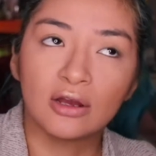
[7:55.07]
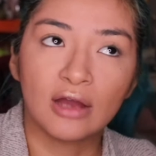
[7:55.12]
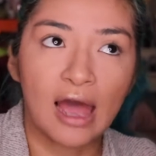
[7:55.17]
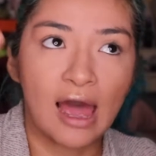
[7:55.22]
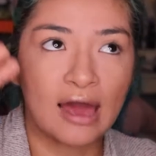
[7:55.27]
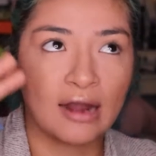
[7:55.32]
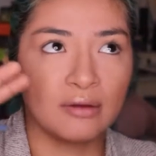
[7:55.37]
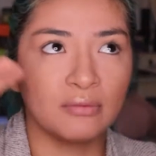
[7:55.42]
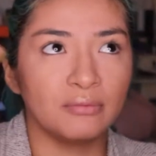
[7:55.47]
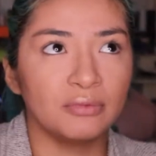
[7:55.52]

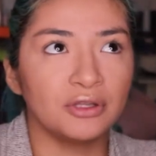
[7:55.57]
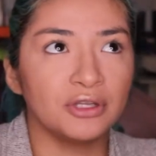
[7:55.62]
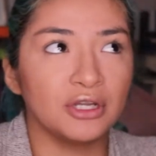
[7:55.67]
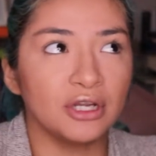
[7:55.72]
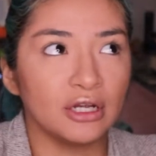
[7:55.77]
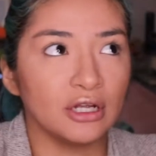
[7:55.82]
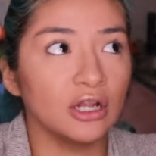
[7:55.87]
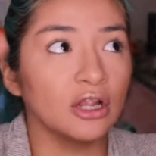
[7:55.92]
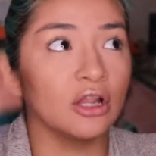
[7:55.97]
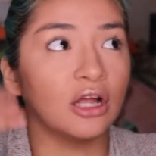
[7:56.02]
had
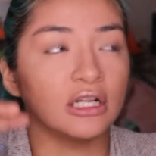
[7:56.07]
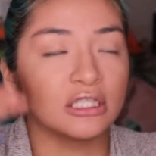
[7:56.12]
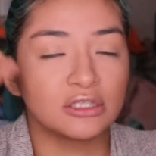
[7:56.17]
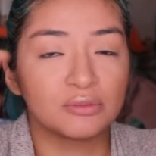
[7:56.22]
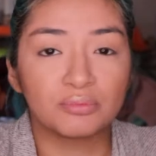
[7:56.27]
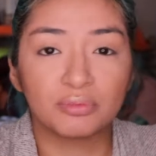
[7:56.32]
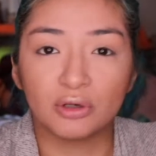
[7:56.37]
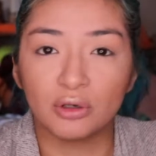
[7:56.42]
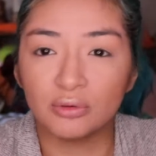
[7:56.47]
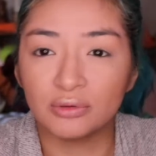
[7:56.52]
lots
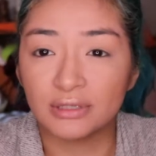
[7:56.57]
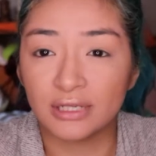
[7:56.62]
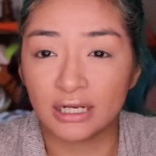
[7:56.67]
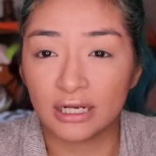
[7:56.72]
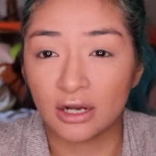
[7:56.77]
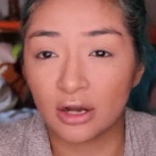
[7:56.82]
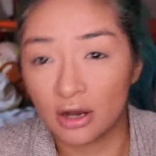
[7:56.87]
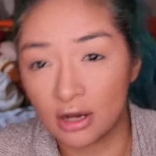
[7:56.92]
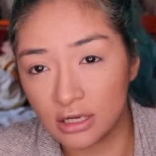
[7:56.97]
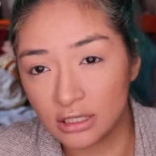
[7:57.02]
of pros
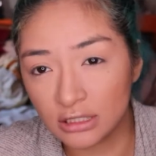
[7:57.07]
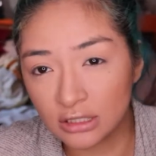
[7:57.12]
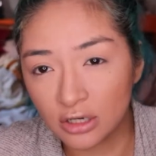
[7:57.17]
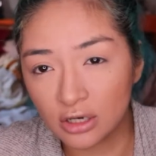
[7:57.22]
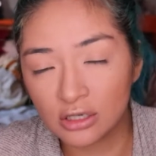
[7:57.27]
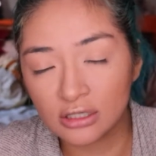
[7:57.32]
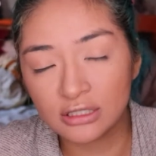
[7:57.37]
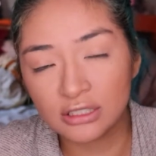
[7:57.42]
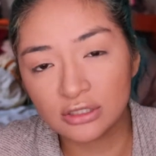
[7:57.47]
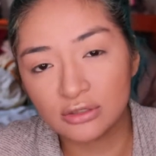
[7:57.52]
and cons
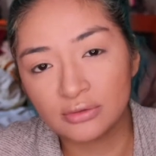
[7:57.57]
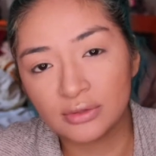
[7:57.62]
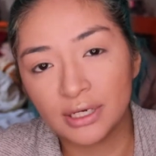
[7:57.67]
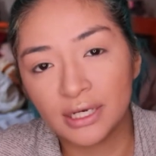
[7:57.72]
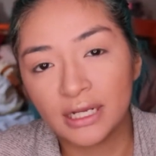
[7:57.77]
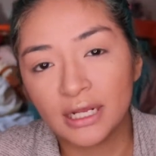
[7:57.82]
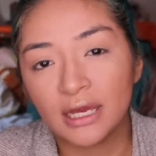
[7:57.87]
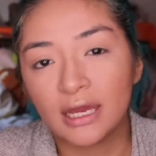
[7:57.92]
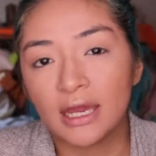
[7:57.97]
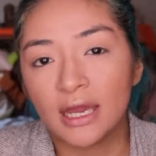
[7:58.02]
onto
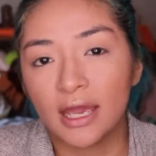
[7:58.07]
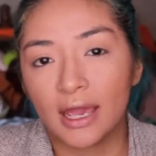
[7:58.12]
it.